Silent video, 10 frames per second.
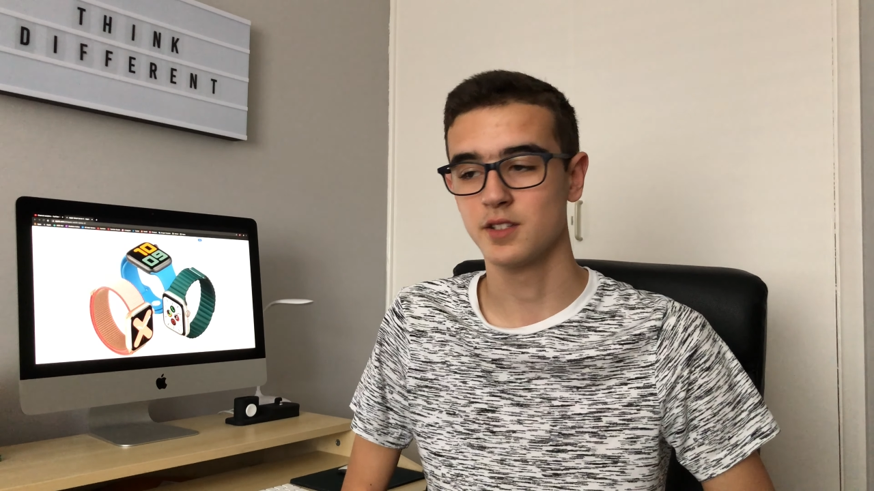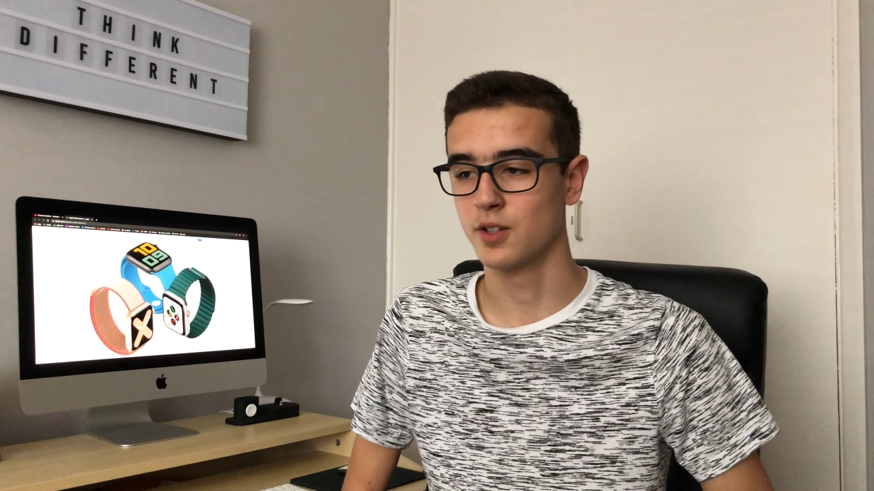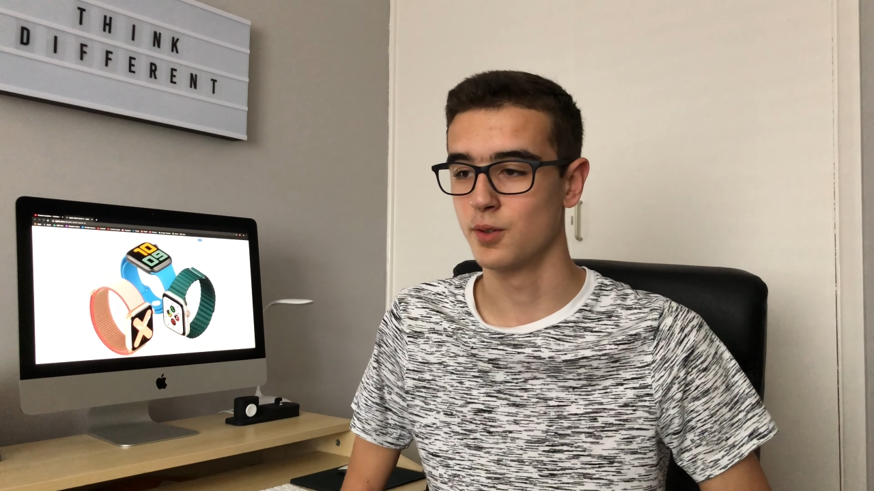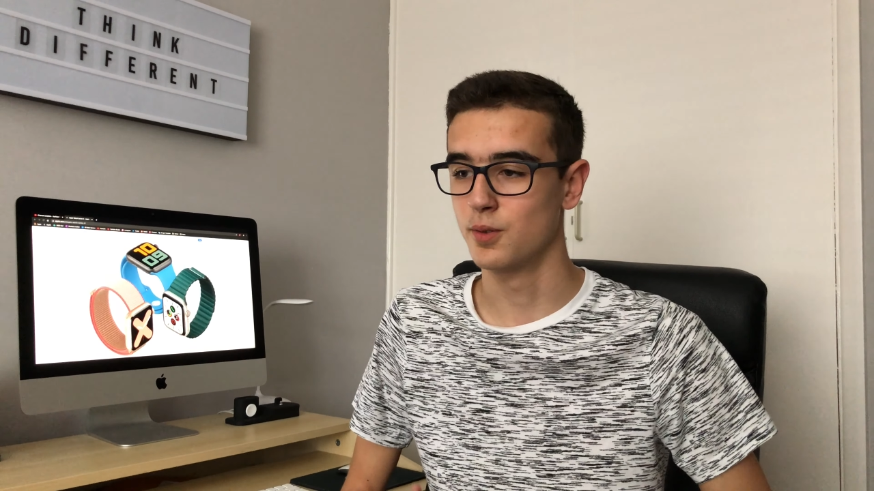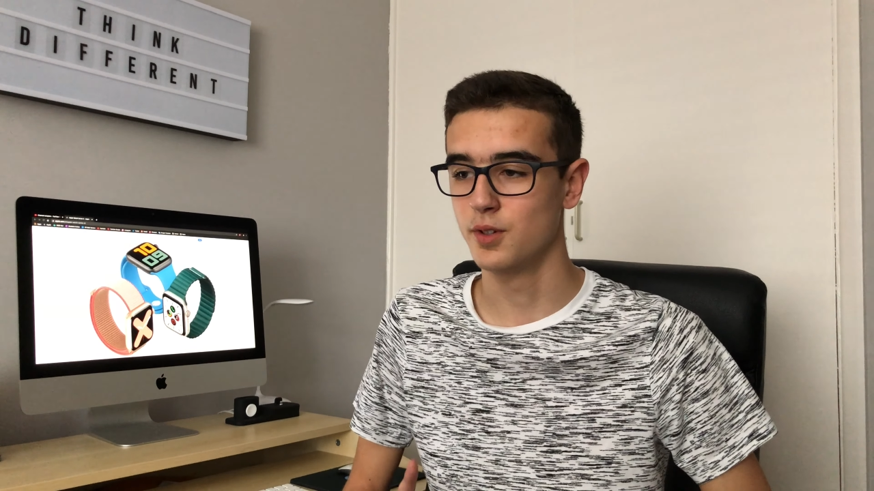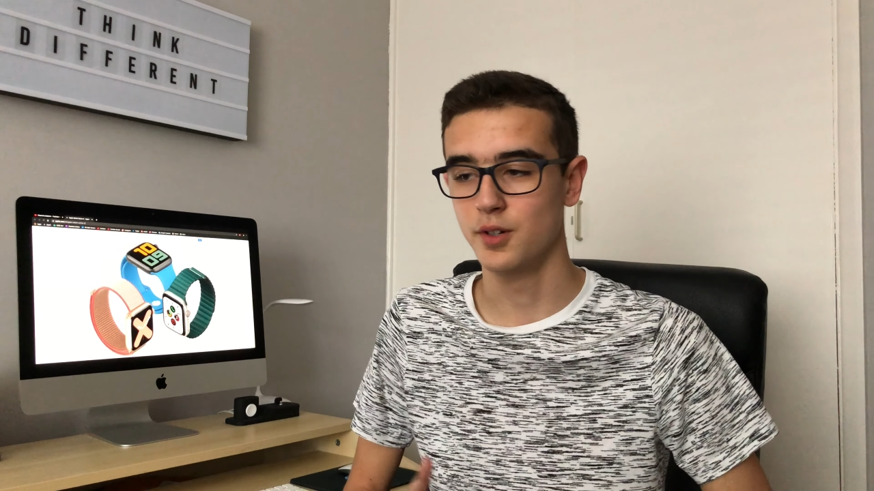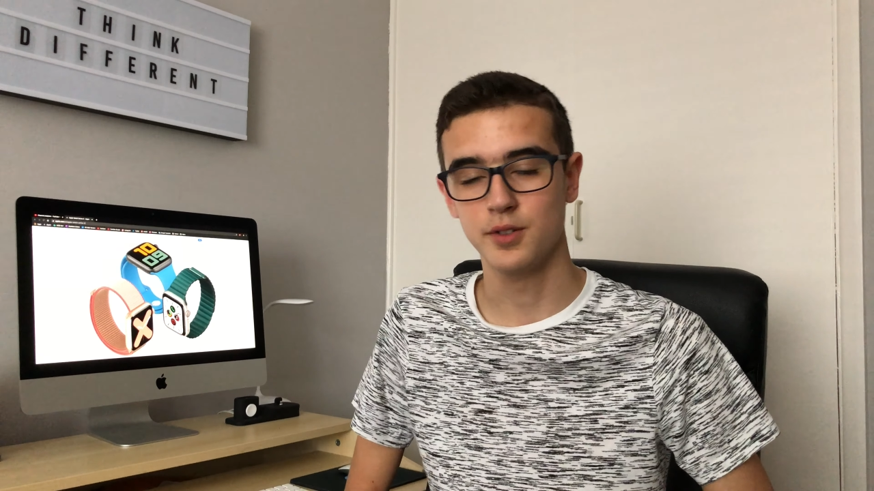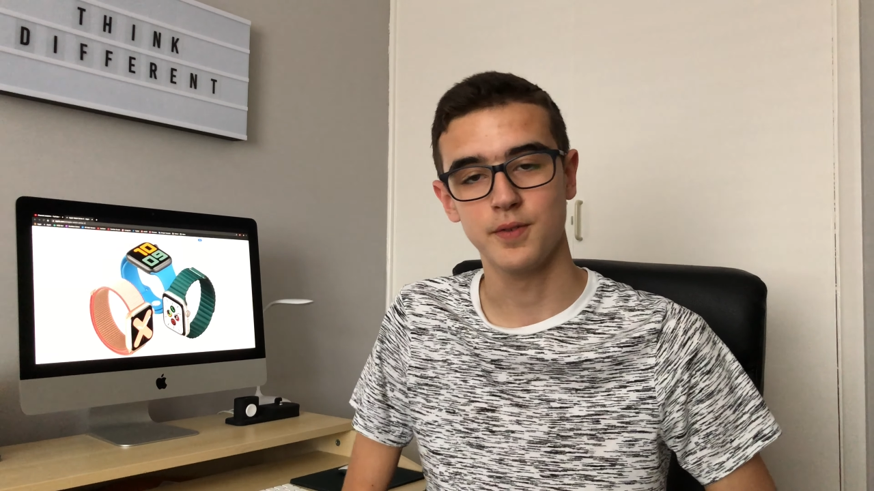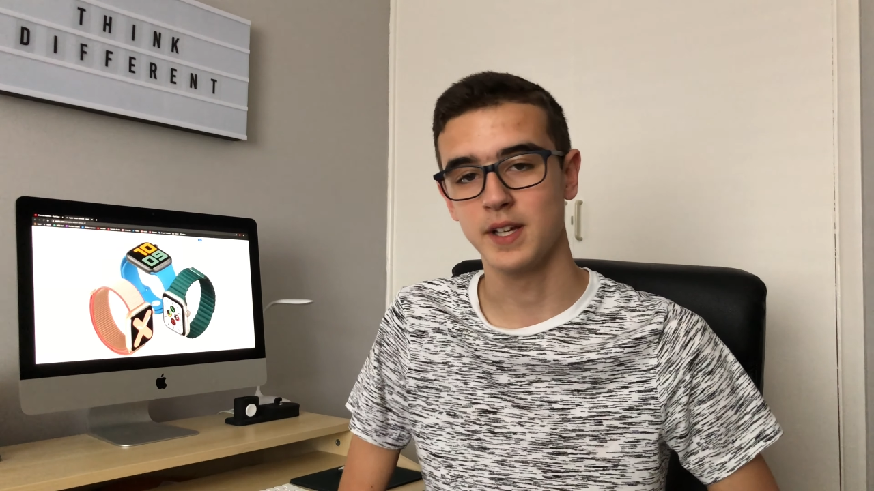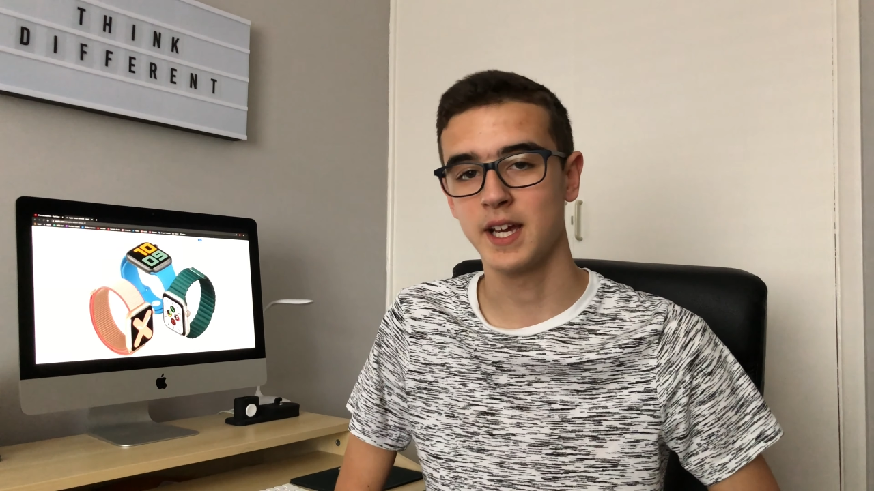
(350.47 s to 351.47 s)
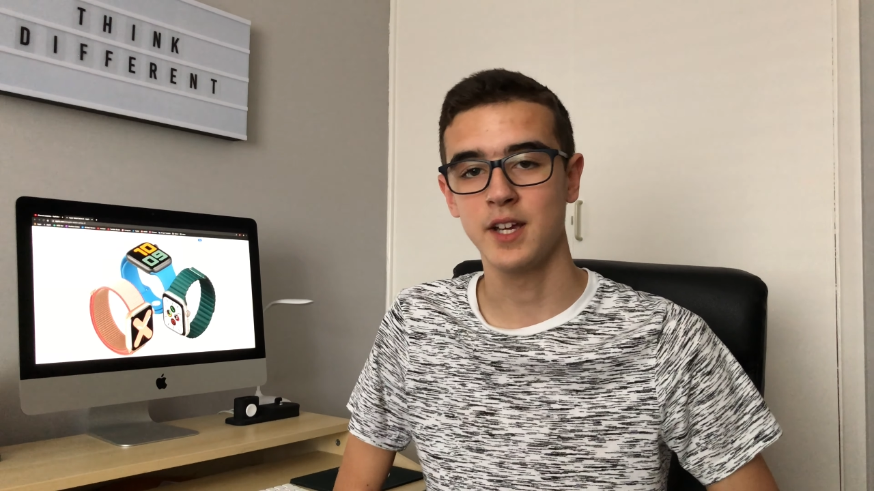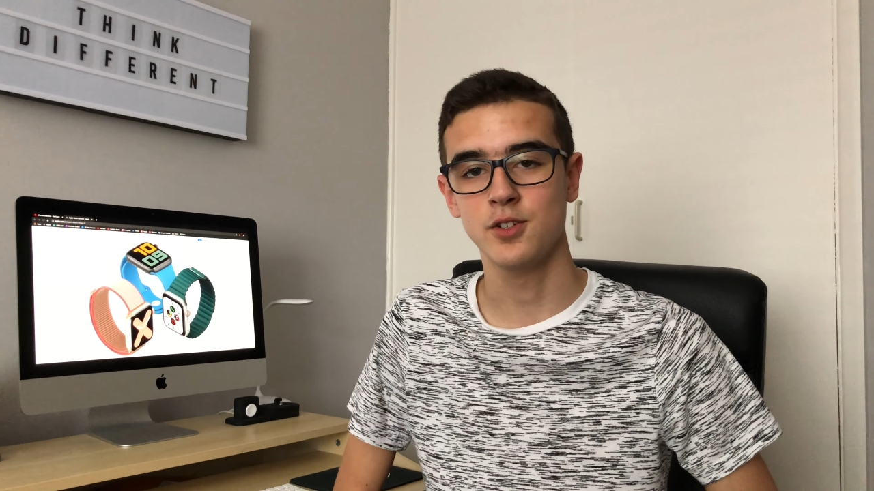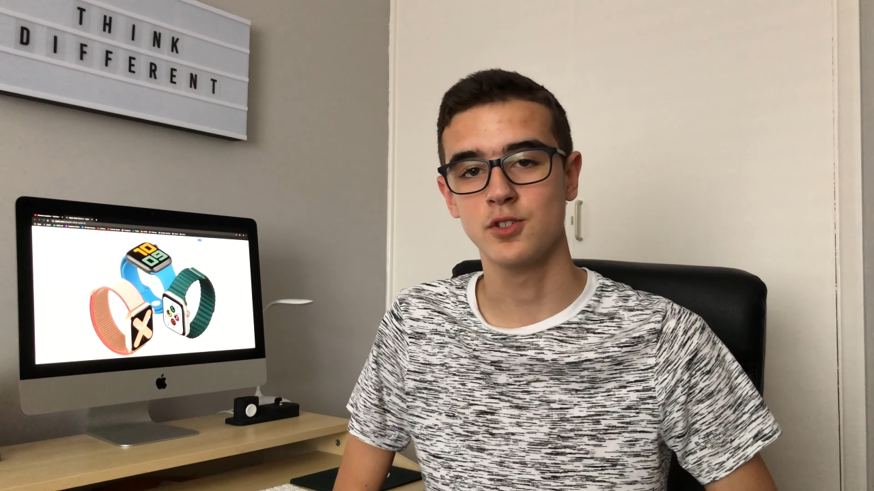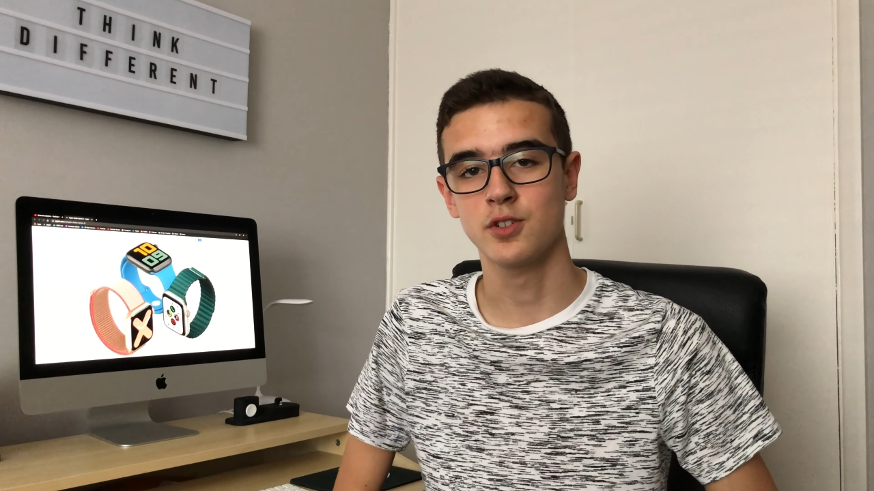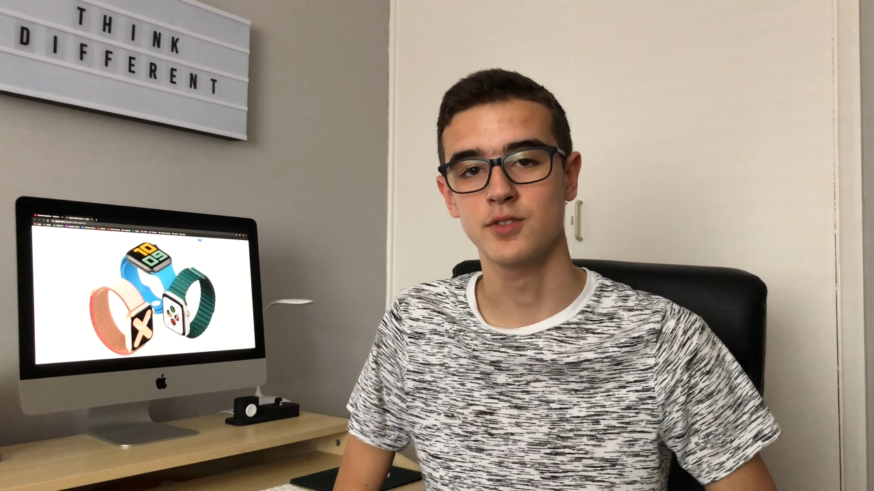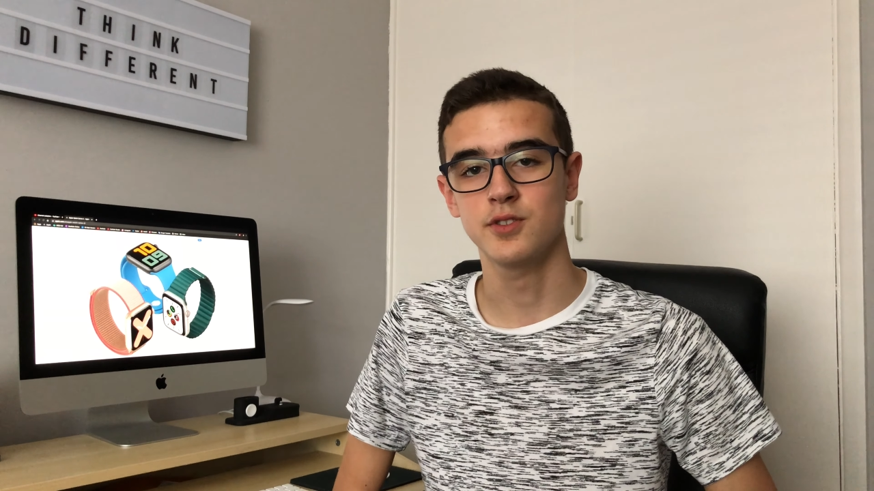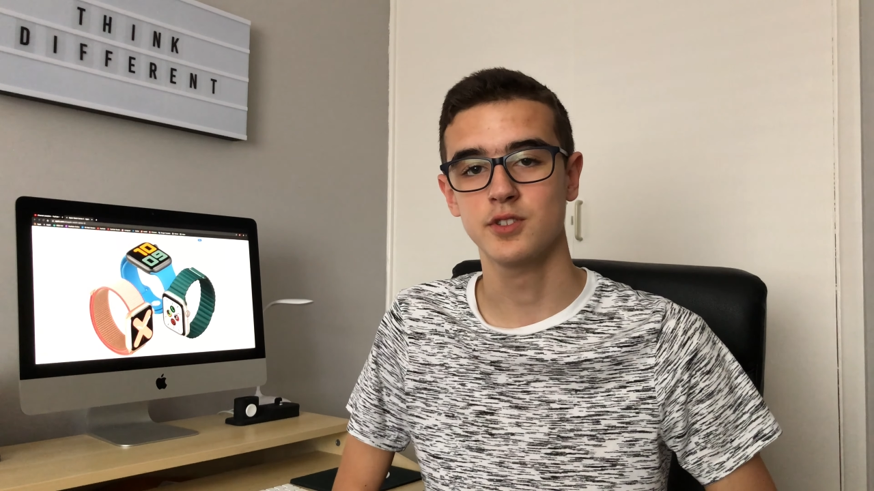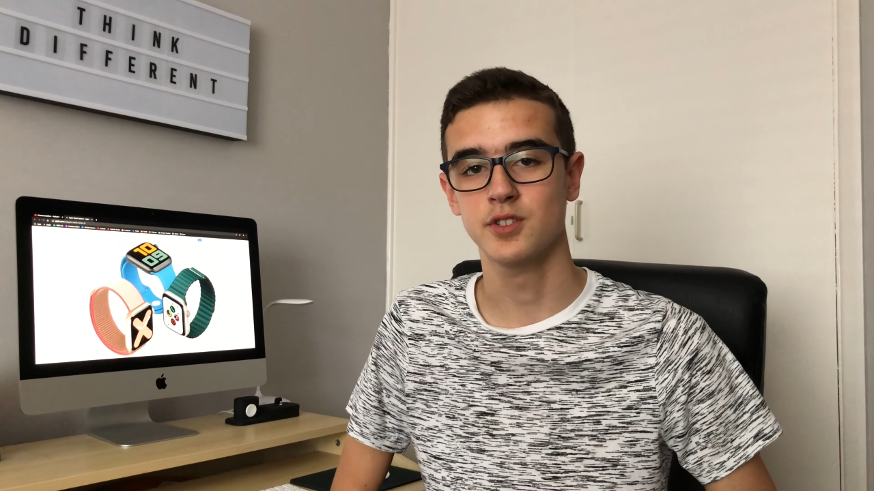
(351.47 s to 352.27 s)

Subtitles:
no notifications,